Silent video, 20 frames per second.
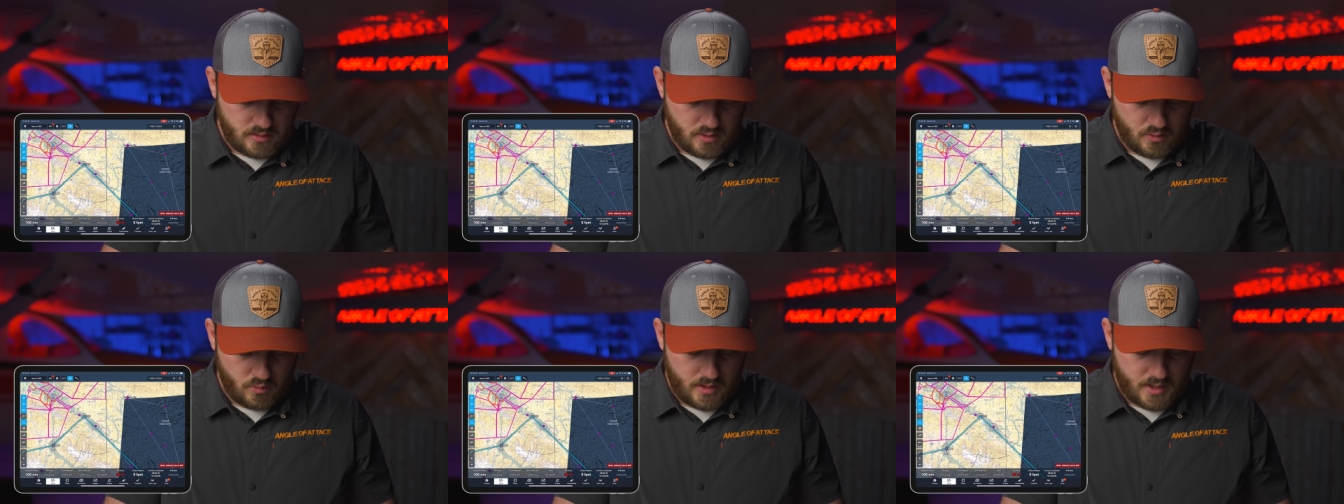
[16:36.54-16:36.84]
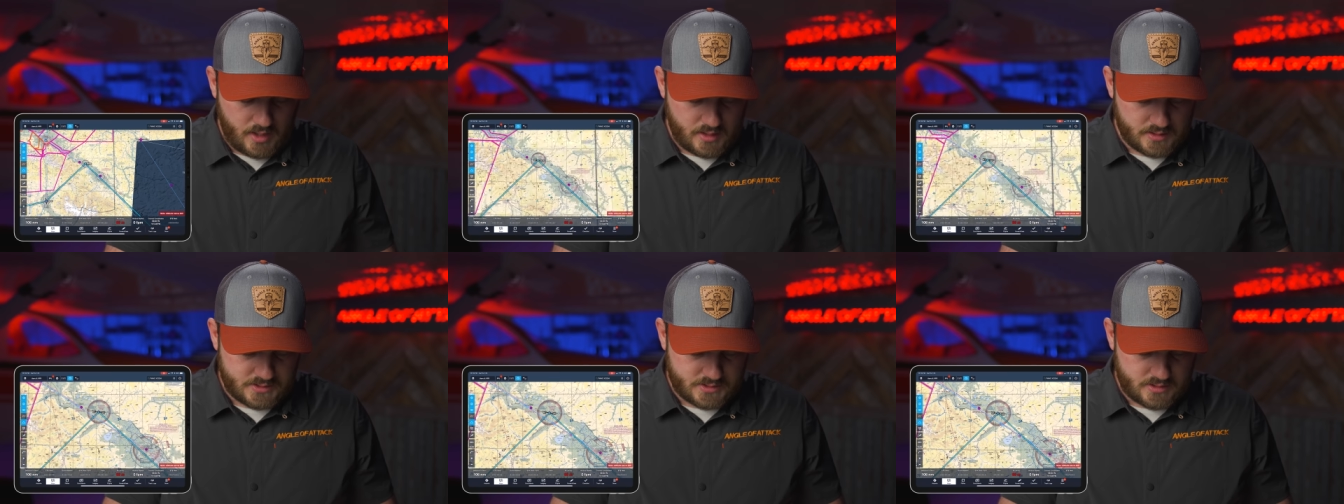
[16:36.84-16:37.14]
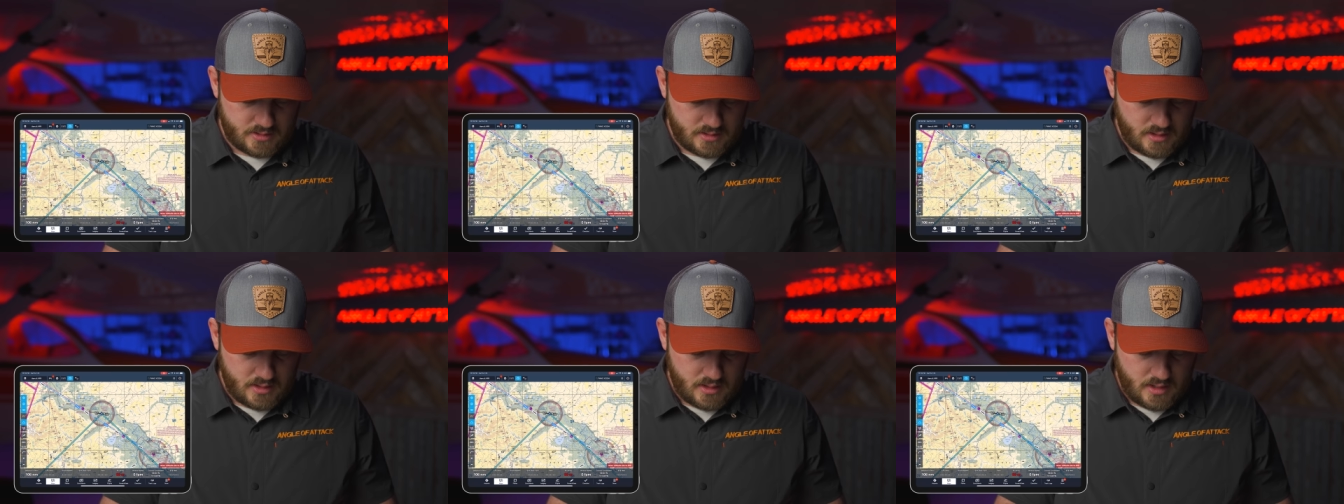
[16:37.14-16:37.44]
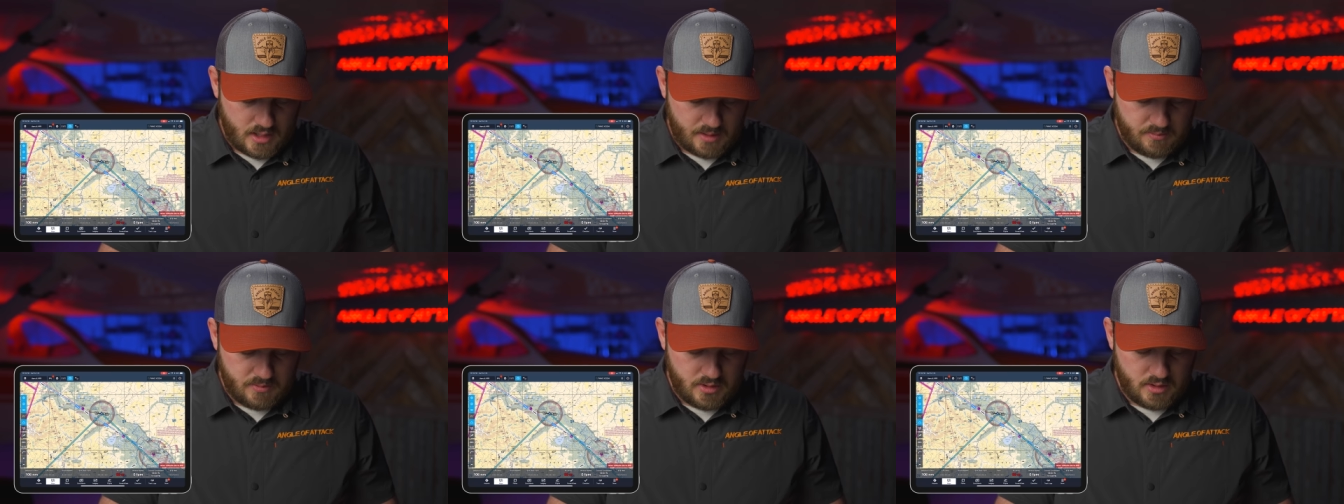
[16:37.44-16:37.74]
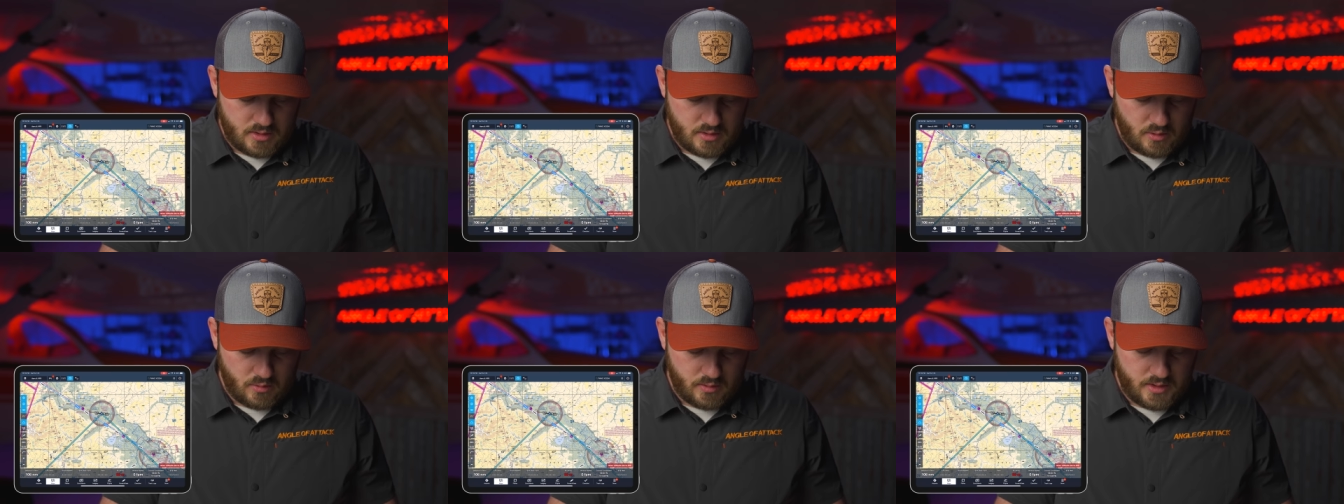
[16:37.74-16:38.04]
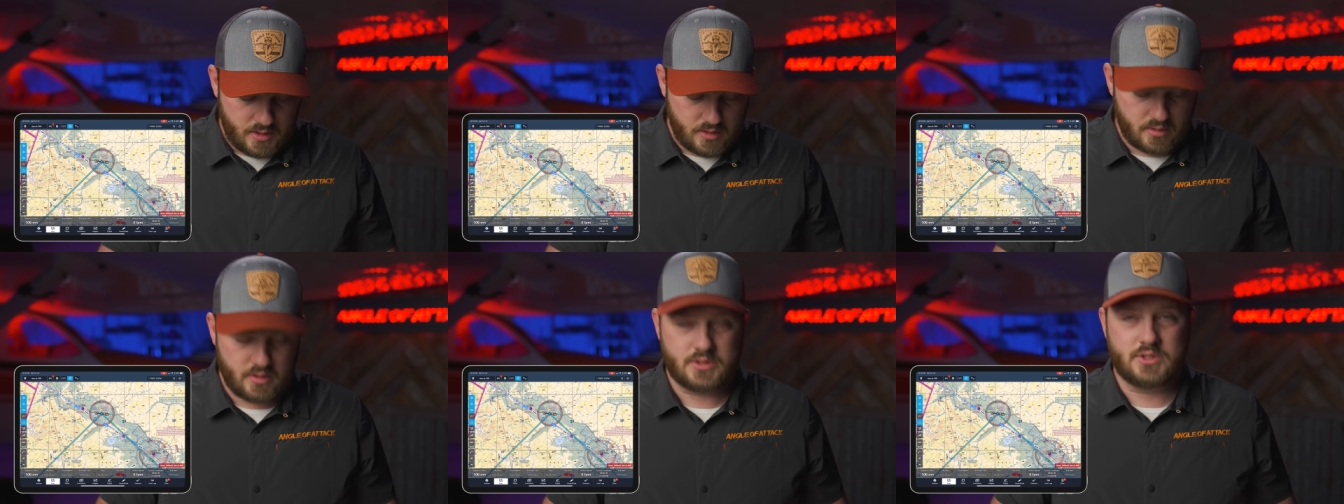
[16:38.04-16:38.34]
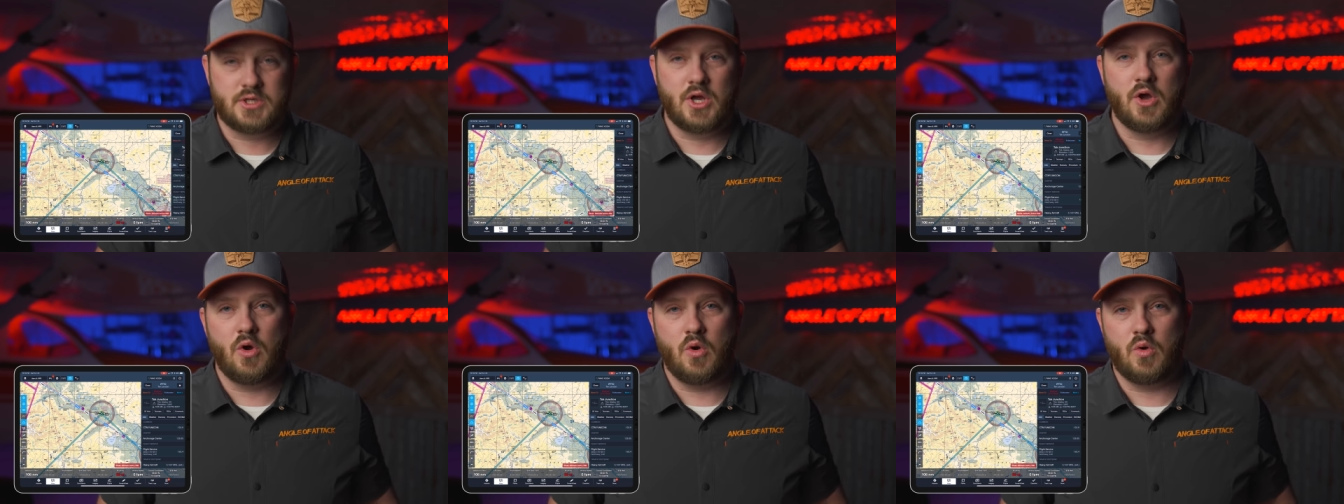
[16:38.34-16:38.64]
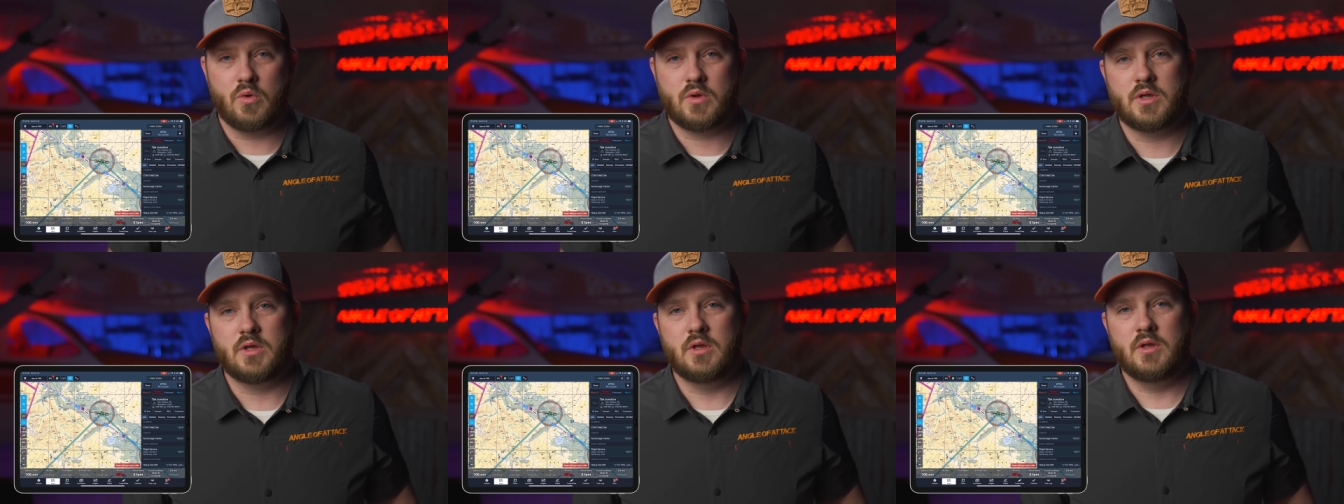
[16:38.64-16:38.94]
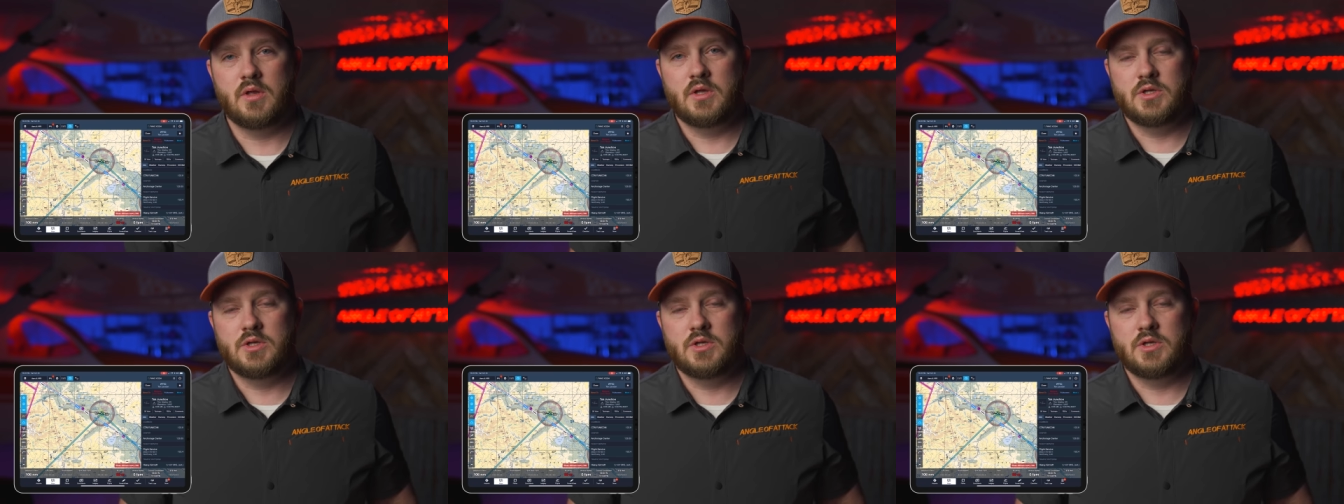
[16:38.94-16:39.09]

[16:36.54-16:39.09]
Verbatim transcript: US. I'm gonna go in here to Tok